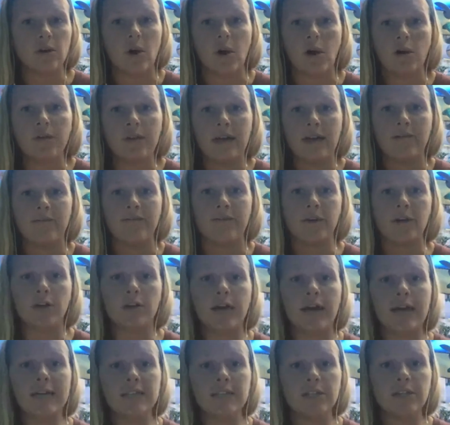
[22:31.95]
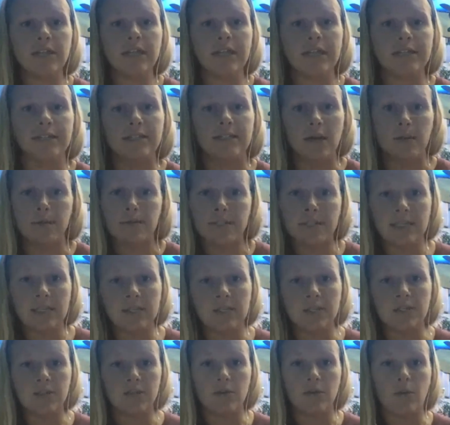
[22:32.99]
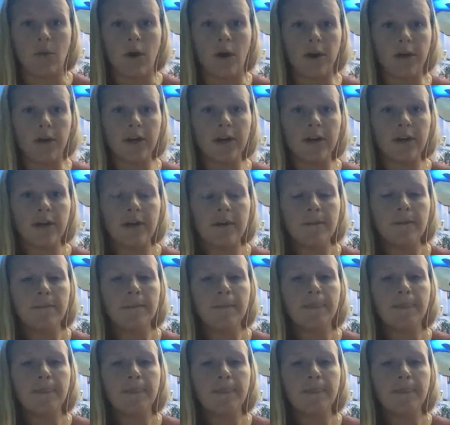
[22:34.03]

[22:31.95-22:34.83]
all of that fertilizer and dumps it into the water,